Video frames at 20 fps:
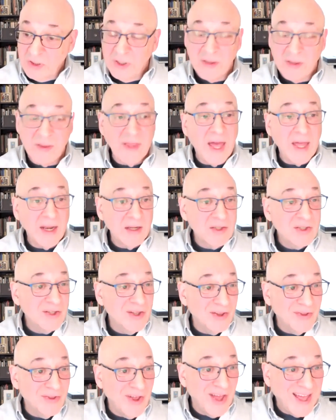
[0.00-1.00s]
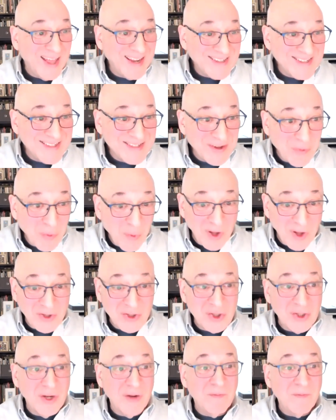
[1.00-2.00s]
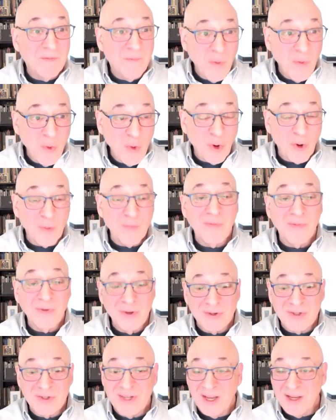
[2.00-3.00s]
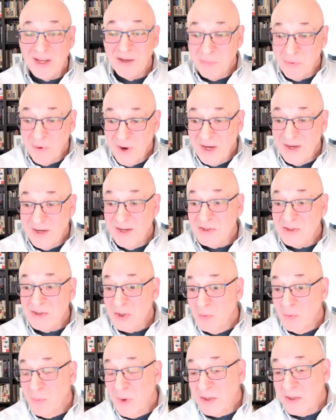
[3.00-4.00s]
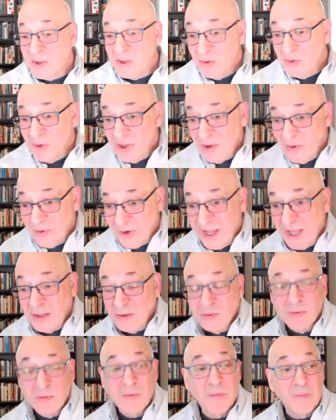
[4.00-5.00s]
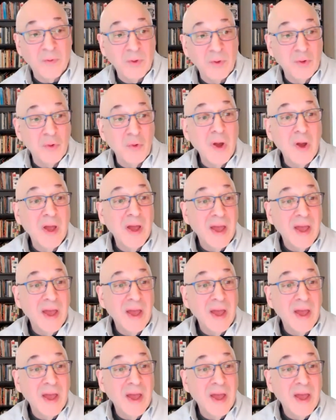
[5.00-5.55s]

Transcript: That that is the, that's what should inform your second brain. And so by doing your annual review